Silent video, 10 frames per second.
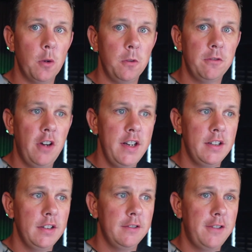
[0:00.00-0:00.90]

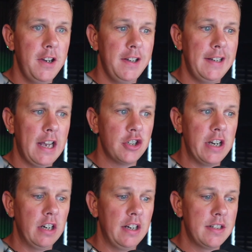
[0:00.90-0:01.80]
final final lecture
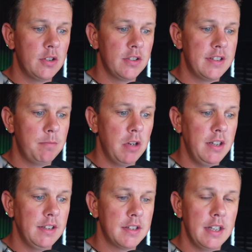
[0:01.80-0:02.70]
here. Let's just
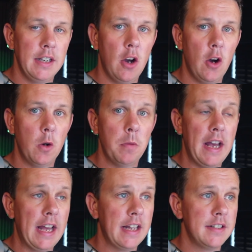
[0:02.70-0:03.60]
bring this thing home
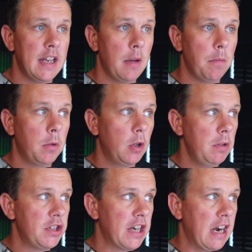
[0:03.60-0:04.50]
and uh,
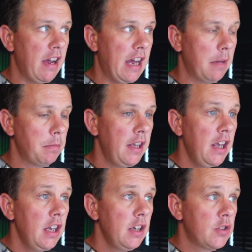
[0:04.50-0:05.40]
publish our app.
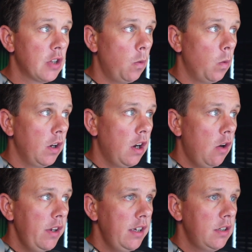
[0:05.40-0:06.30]
So we're
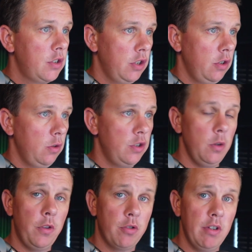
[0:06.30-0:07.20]
going to
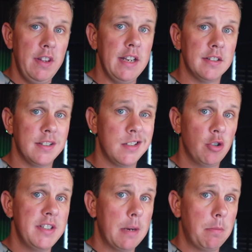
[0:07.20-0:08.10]
do three things. It's a three
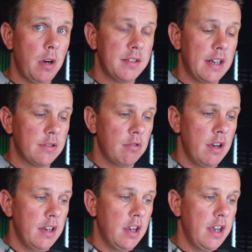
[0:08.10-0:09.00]
step process, right?
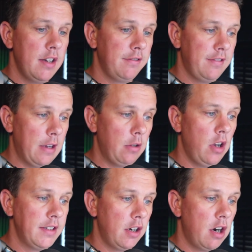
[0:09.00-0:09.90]
I kind of
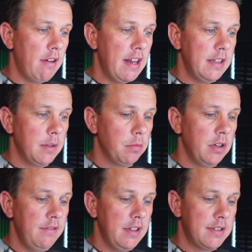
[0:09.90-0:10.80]
outlined it already in the
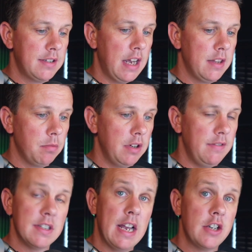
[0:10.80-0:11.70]
previous uh, in the
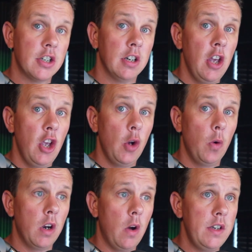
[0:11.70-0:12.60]
previous lecture.
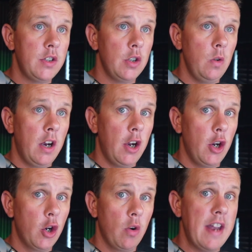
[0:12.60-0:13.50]
We're going to
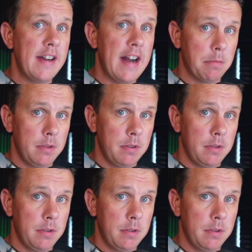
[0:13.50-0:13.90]
create an app